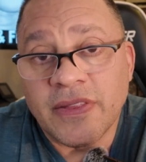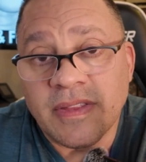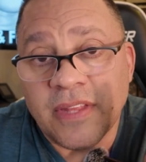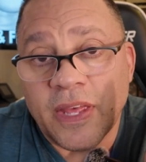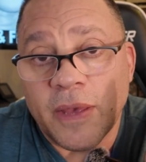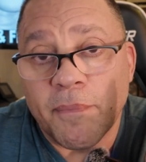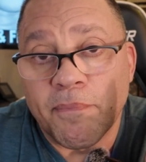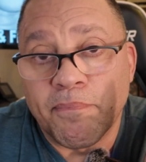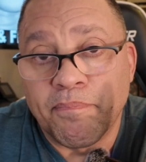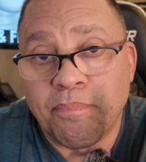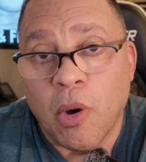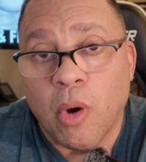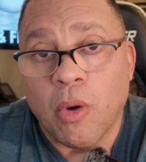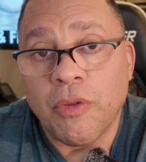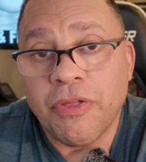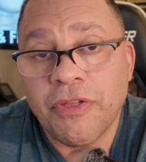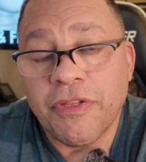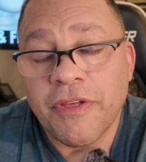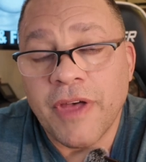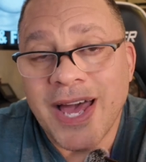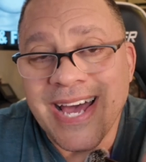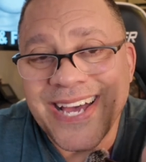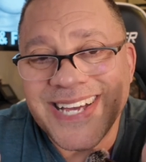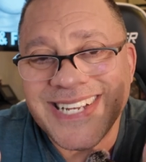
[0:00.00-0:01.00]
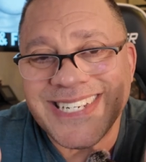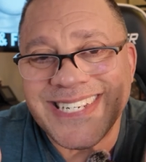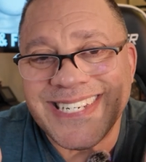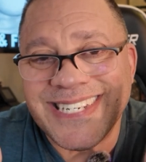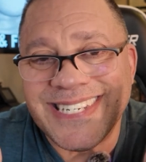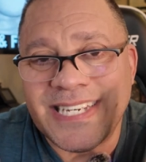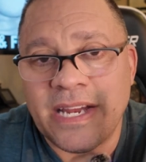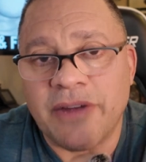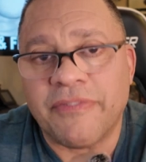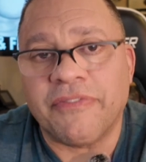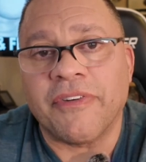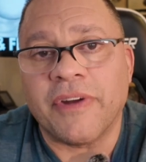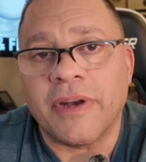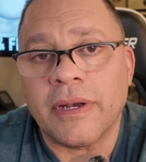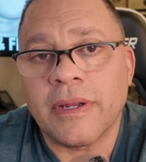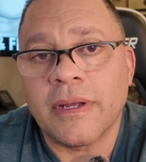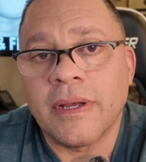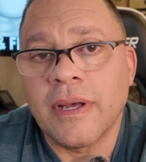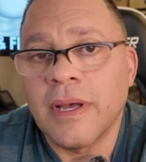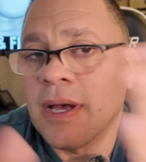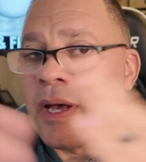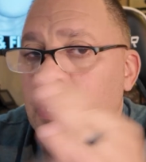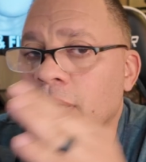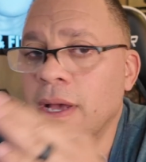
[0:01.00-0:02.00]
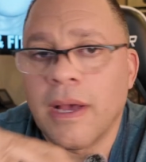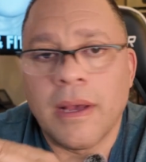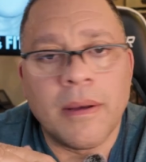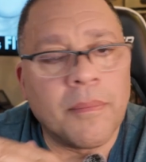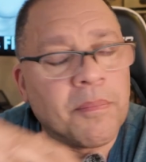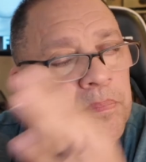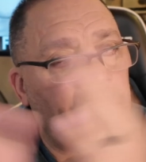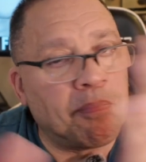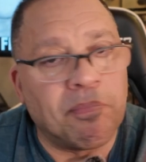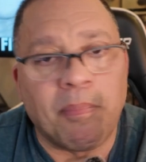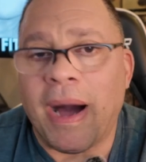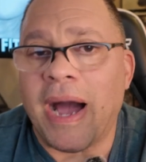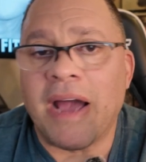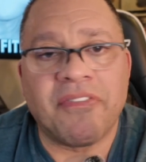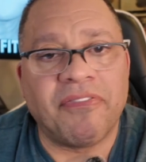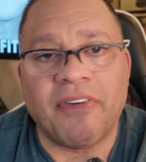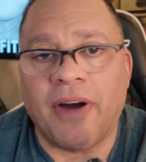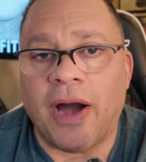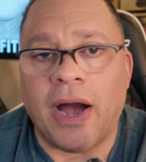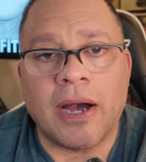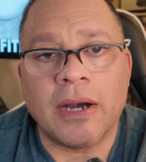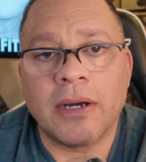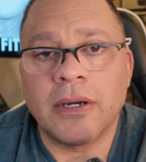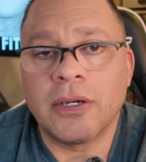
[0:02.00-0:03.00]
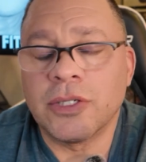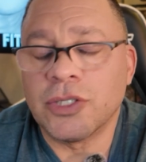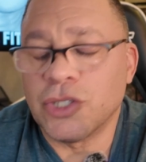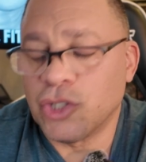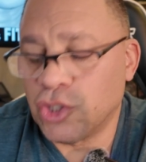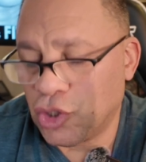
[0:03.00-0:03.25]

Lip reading: They're both different by far.